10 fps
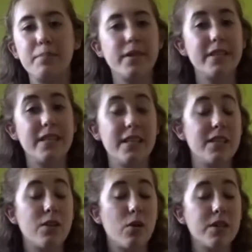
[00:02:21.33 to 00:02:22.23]
but
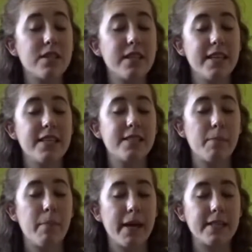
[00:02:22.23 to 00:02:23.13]
it honestly is
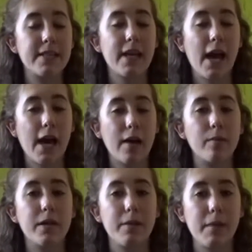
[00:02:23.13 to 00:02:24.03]
amazing
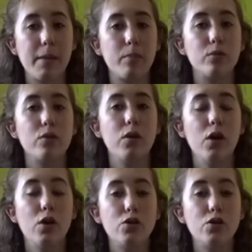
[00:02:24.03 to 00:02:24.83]
how many people